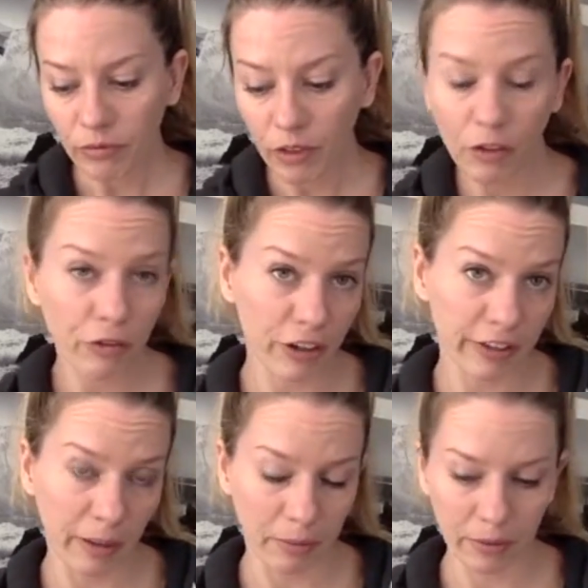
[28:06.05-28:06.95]
For
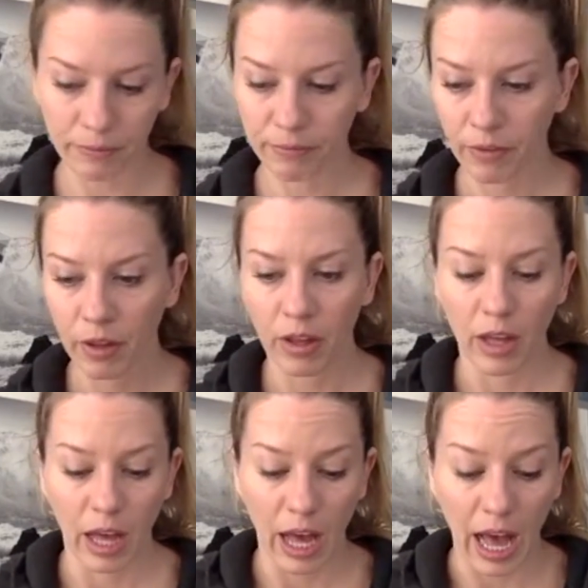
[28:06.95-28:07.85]
example,
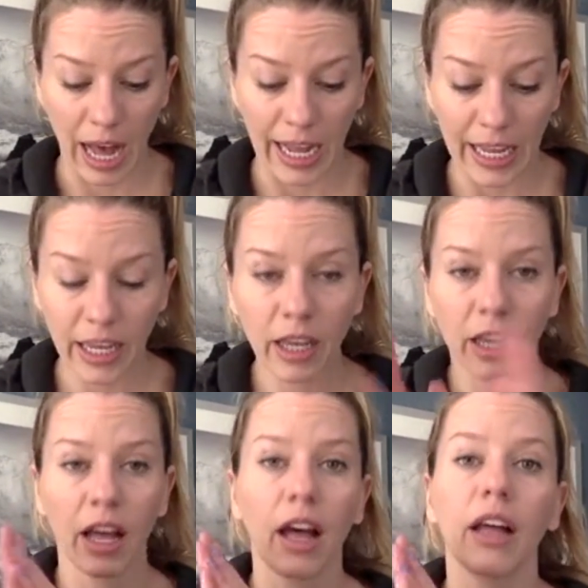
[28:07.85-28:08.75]
I
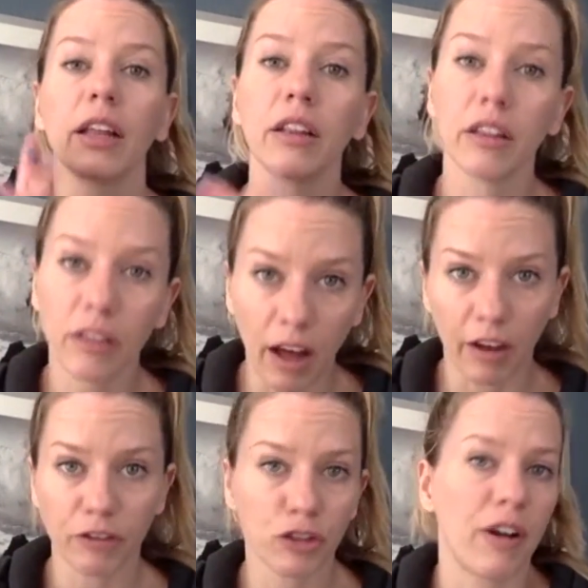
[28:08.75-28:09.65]

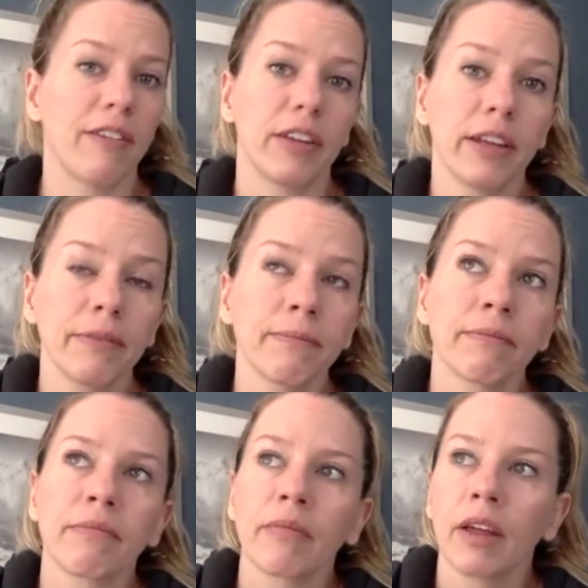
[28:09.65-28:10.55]
love traveling.
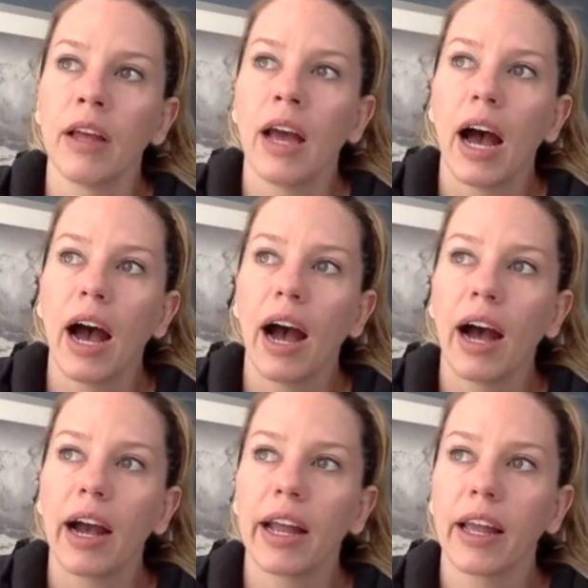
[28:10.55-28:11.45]

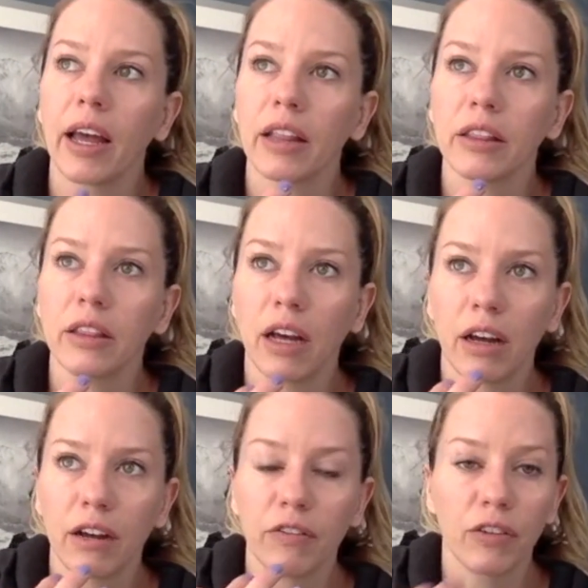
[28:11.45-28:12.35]
I
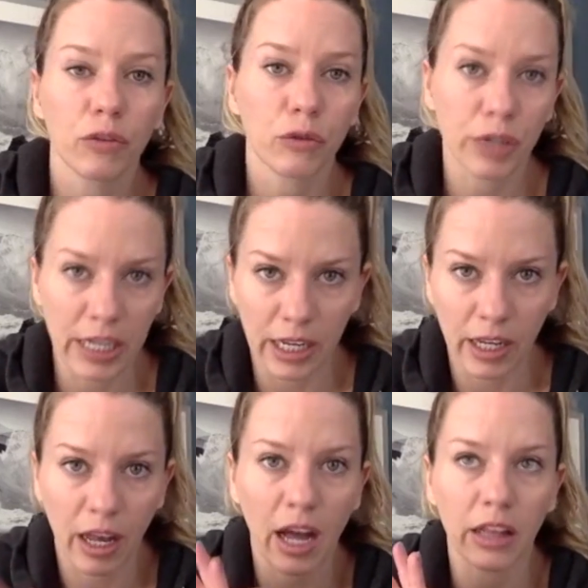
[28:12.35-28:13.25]
love reading.
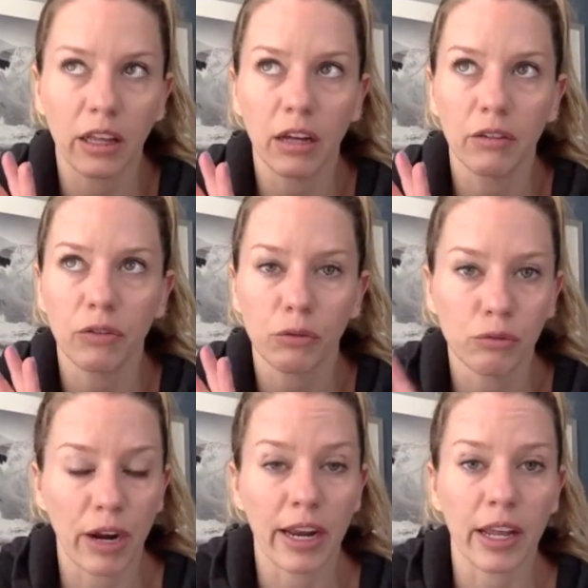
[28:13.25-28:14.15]
I love
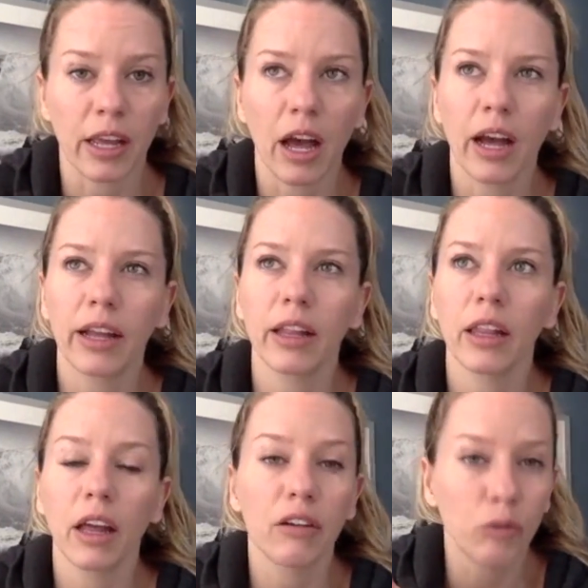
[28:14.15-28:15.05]
writing. I
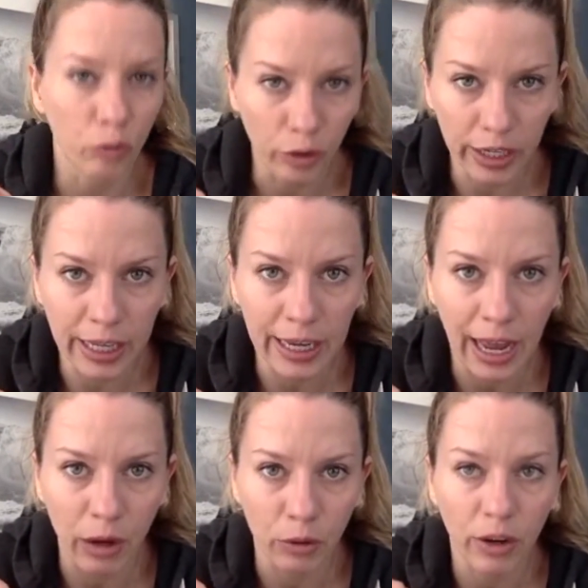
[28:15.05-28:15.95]
love working
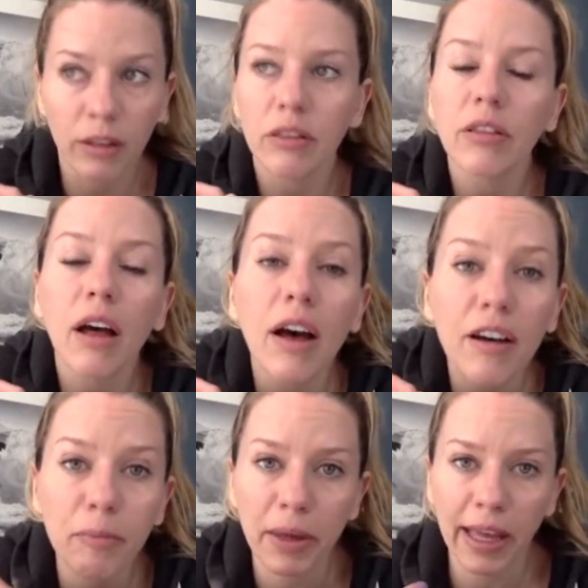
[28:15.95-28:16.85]
out. I
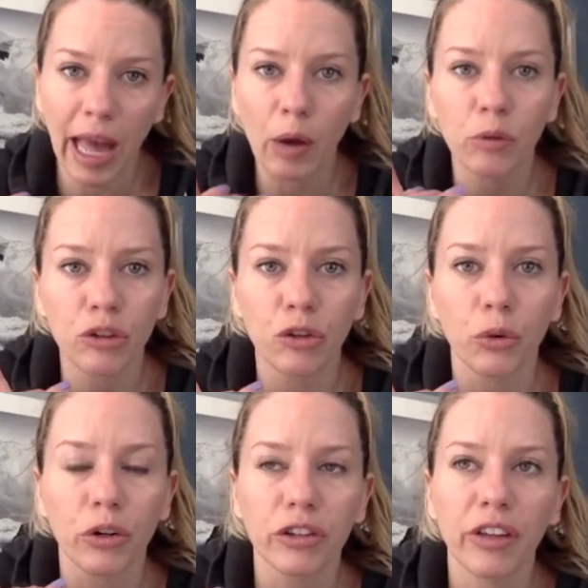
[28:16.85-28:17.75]
love being
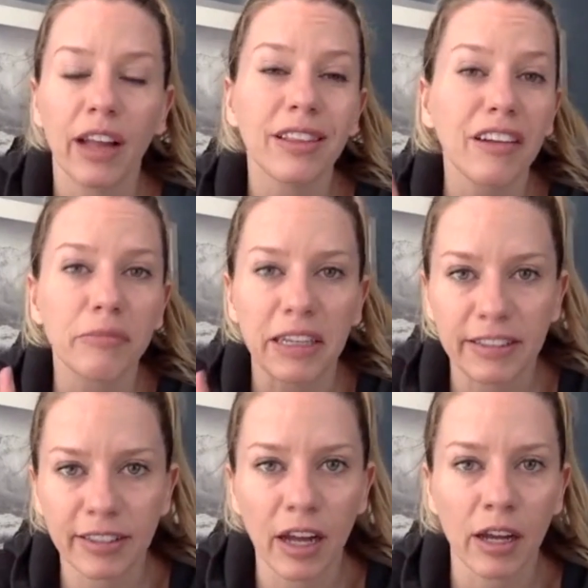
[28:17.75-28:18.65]
outdoors. I love my
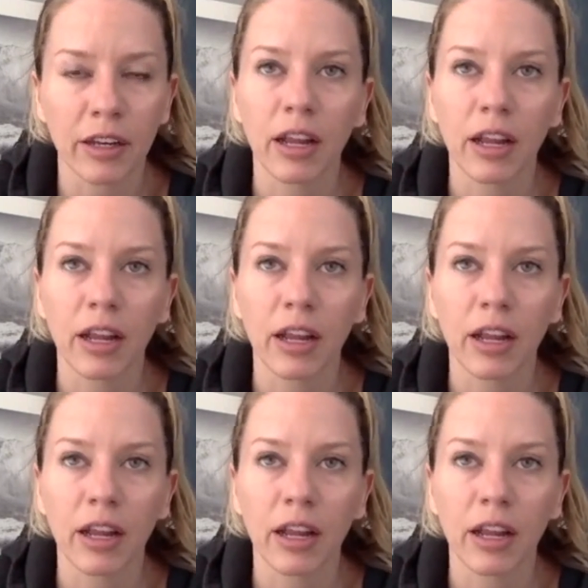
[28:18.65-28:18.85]
son.